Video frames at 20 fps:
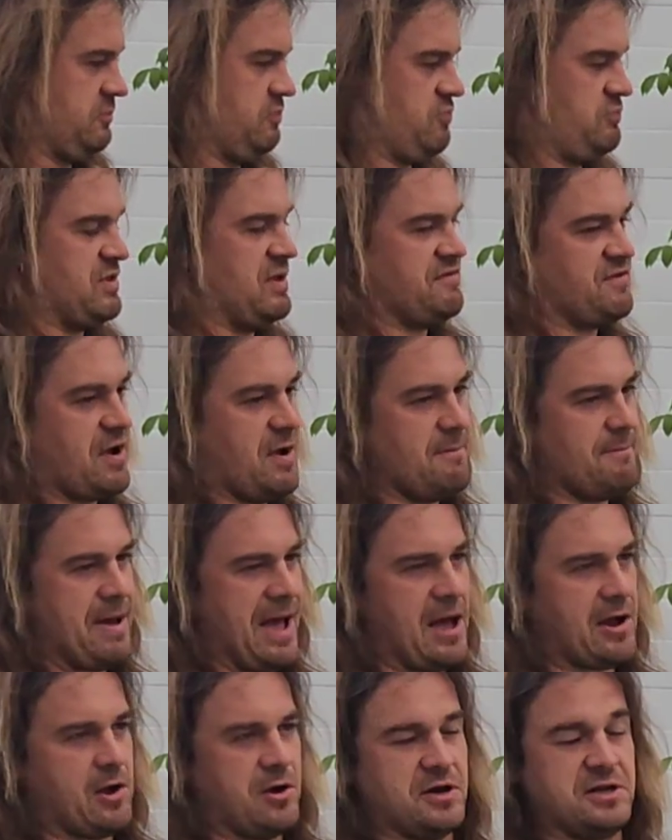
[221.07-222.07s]
they've come
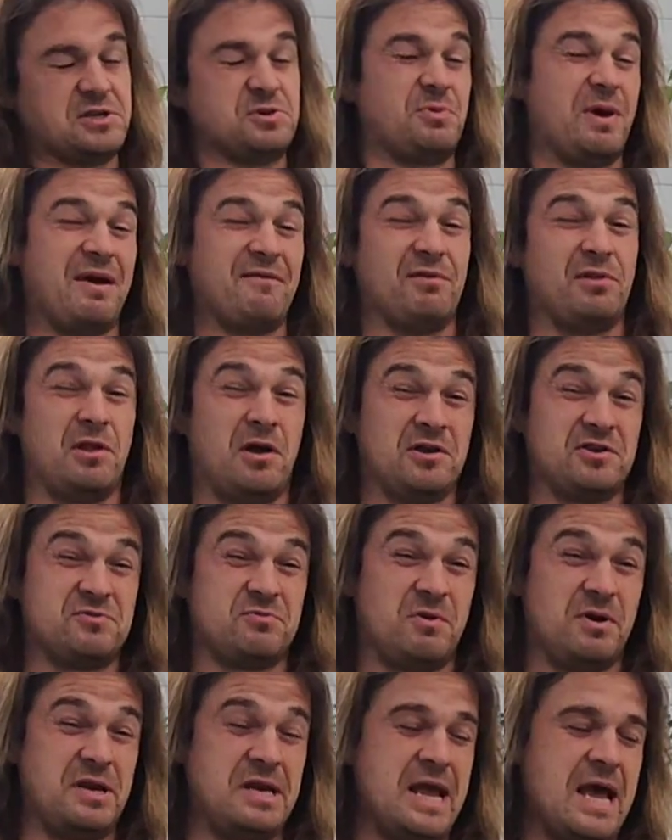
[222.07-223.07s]
back on us. We haven't lost
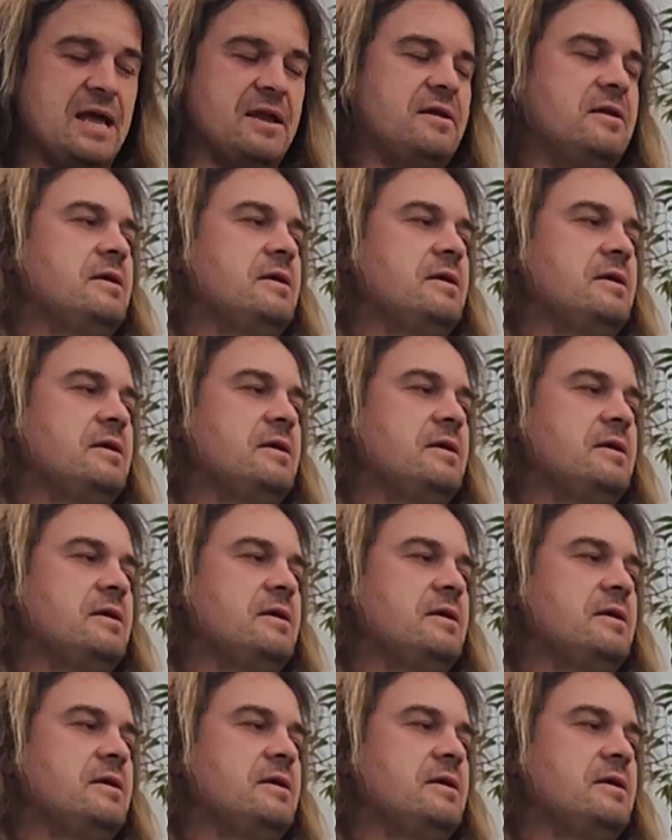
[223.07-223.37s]
one yet.